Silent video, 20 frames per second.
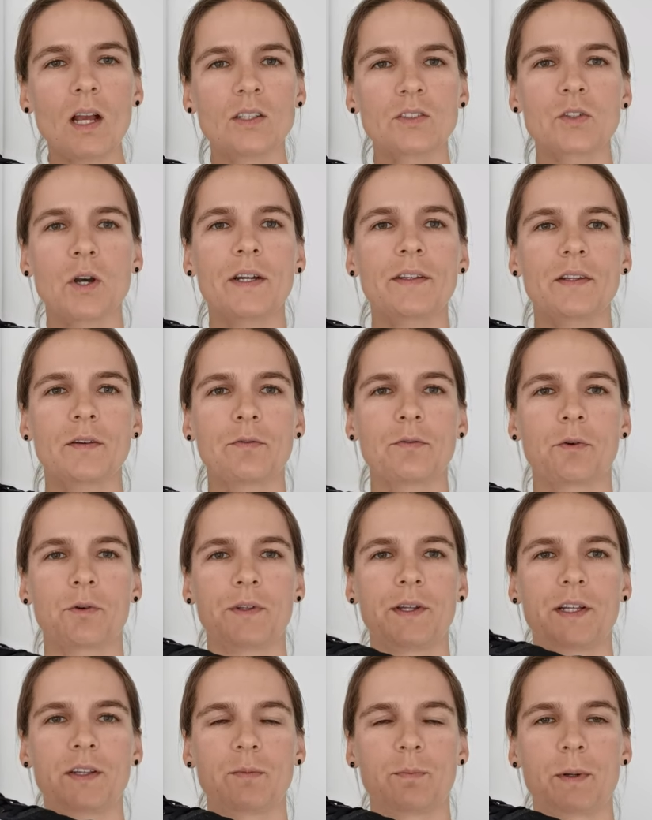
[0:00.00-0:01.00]
So I think for
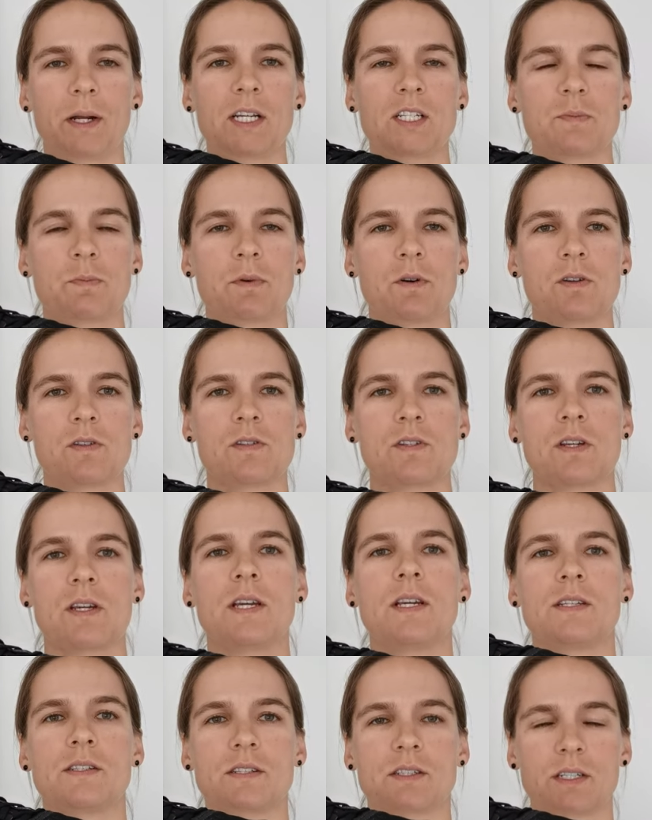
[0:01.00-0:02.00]
that price point
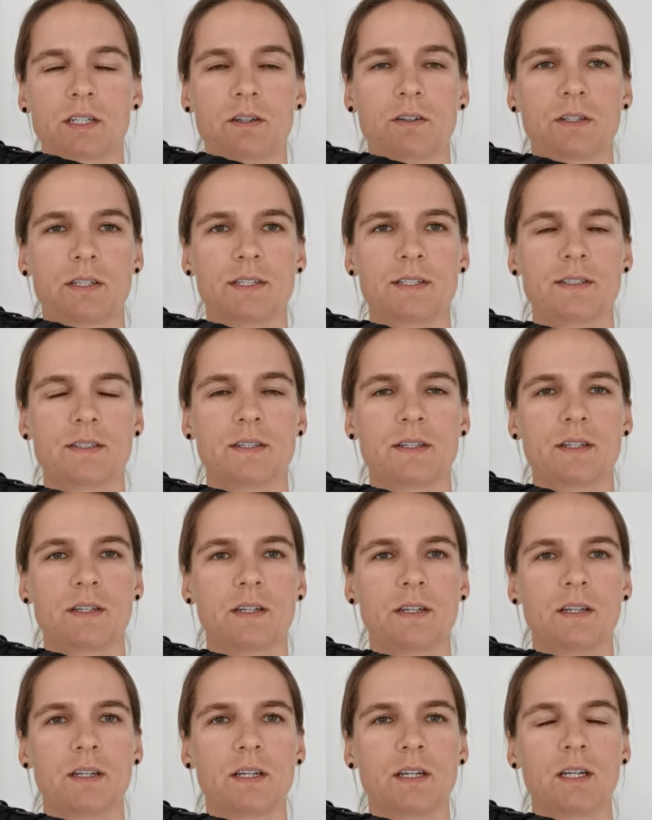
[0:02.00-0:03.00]
is
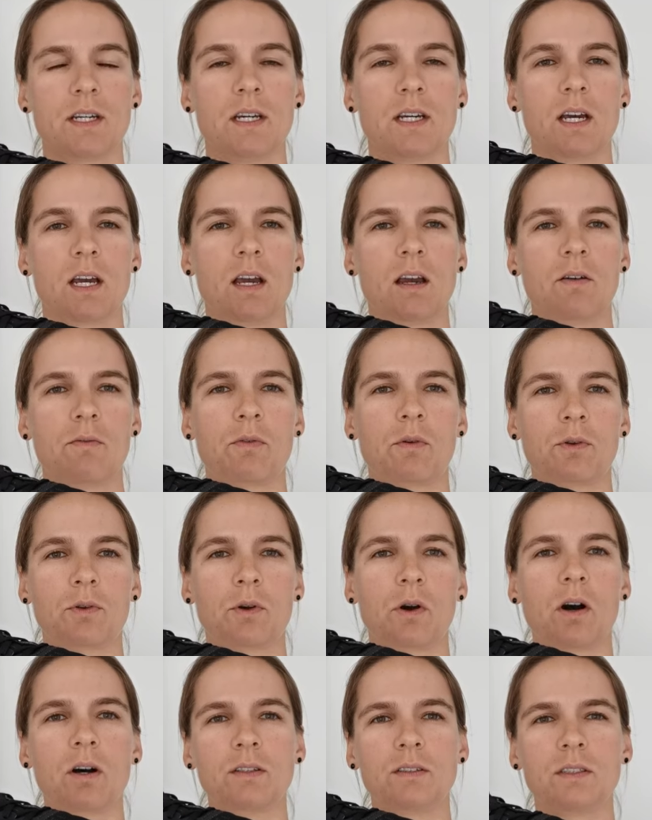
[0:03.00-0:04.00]
realistic. For the
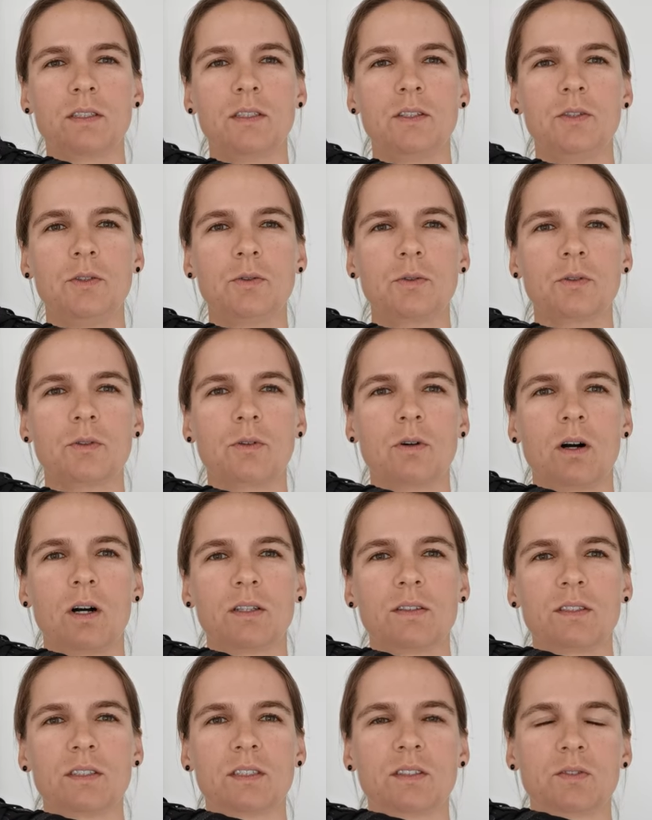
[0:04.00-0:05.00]
100 euro,
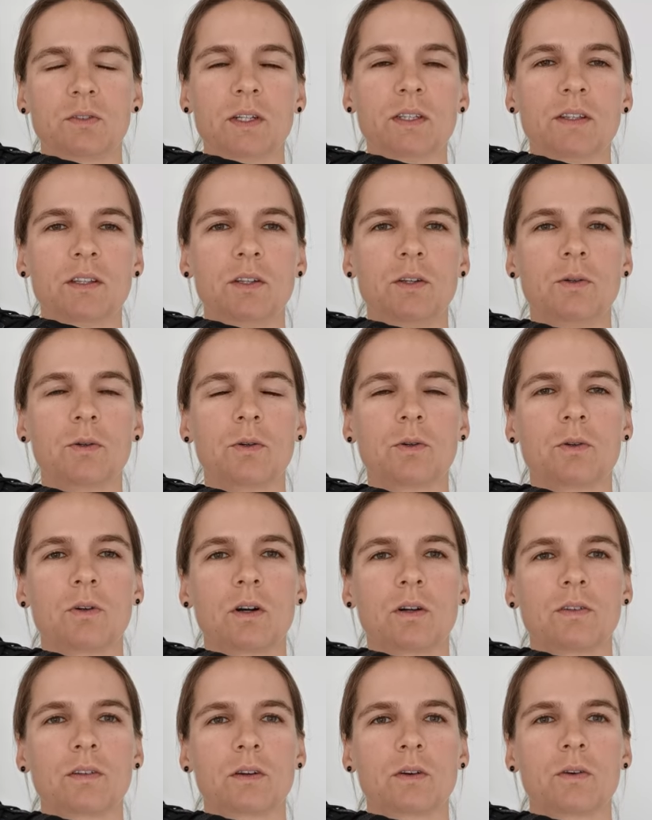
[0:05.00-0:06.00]
120 euro
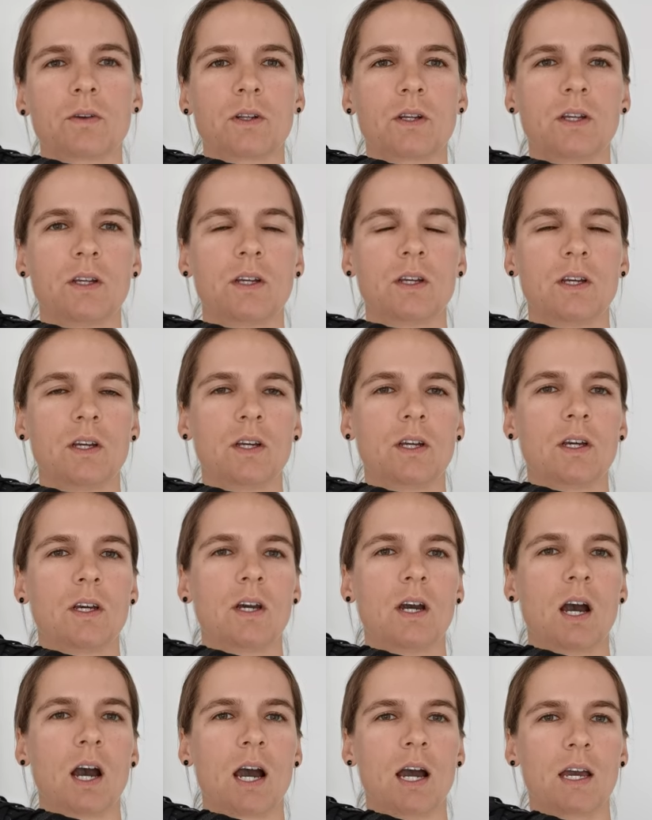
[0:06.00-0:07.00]
category,
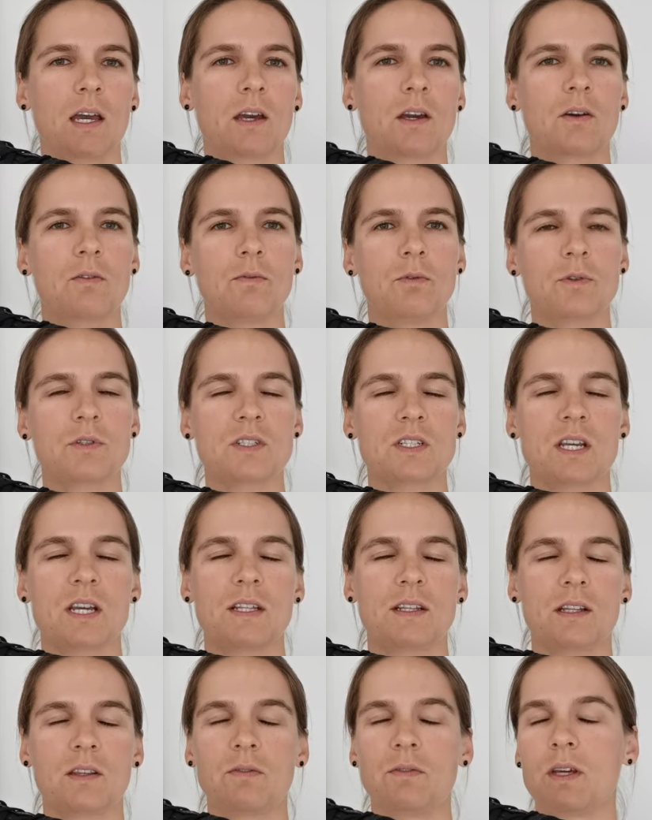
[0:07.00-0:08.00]
I would say
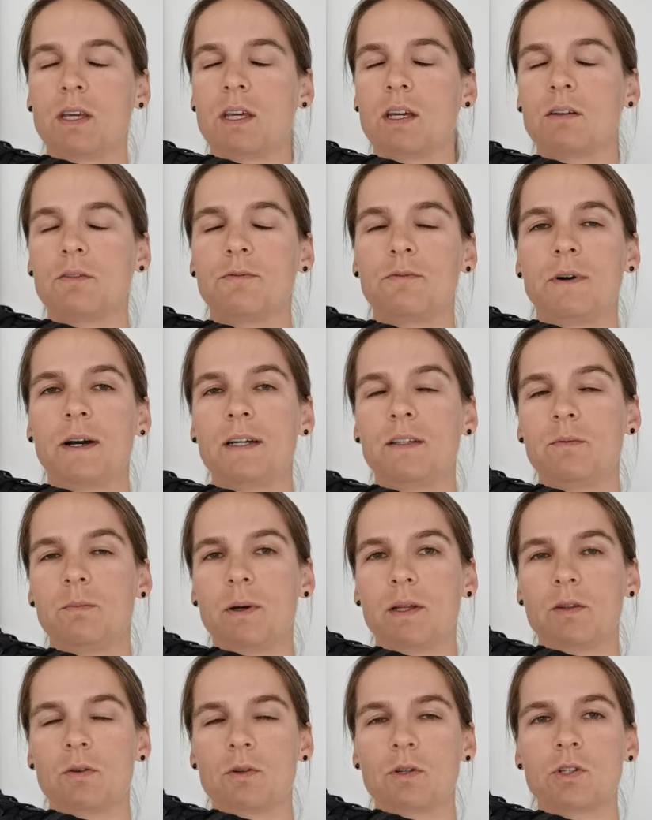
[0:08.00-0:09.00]
that we can find
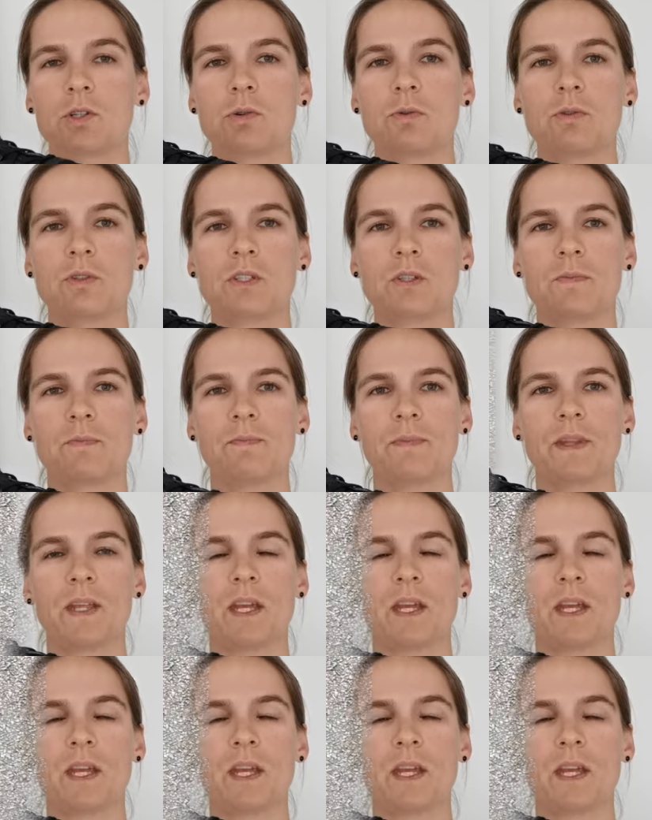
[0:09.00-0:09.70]
better shoes.